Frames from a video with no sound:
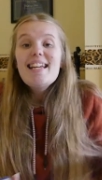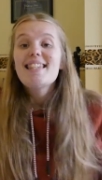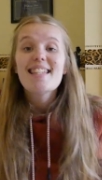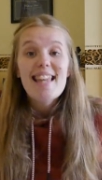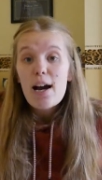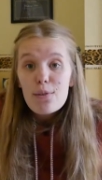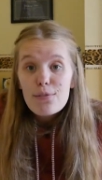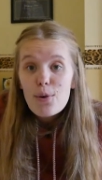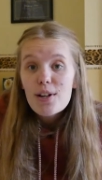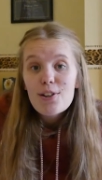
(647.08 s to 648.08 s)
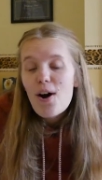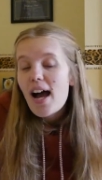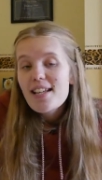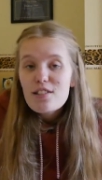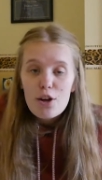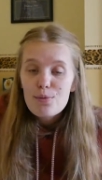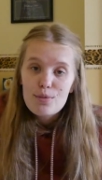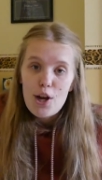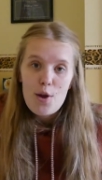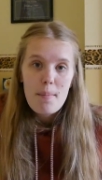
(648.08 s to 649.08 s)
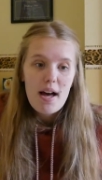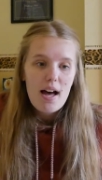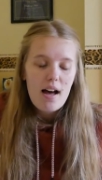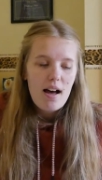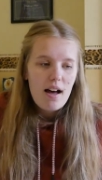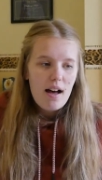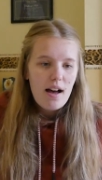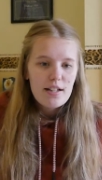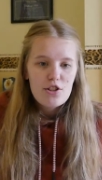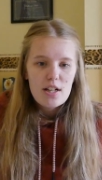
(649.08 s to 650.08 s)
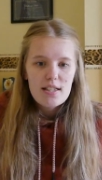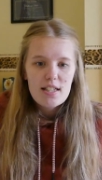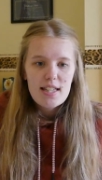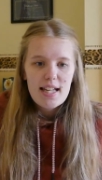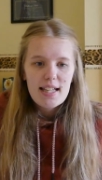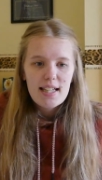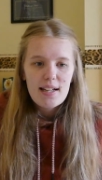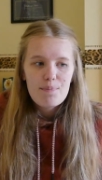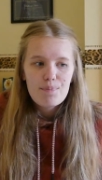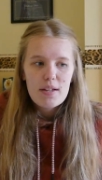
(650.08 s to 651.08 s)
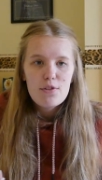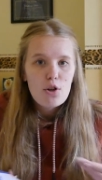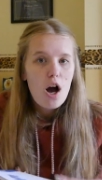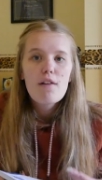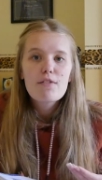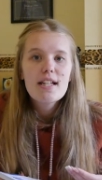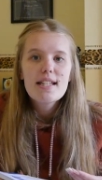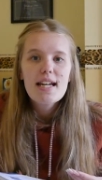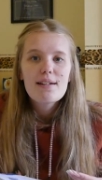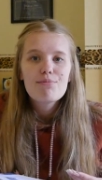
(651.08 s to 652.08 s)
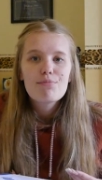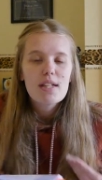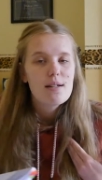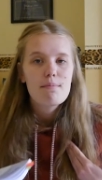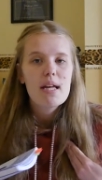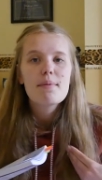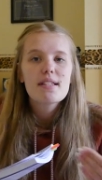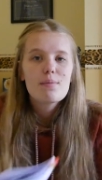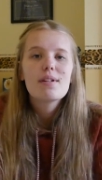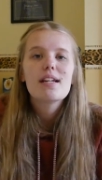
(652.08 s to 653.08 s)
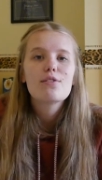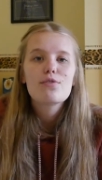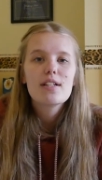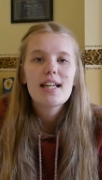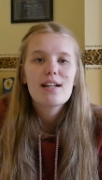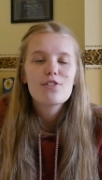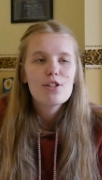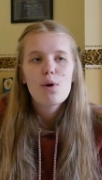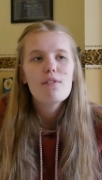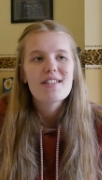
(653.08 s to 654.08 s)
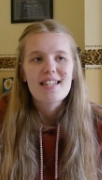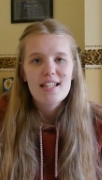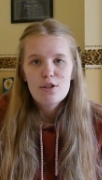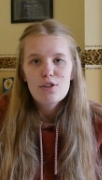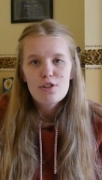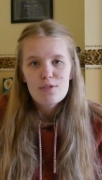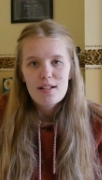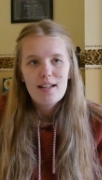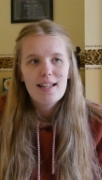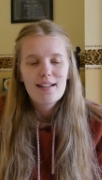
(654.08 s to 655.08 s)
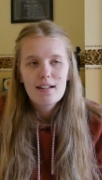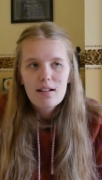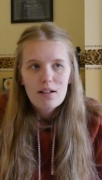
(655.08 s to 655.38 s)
is this helpful or not? I don't know, but I just think if you can't read it, then maybe someone else reading out to you. Obviously, you can use like,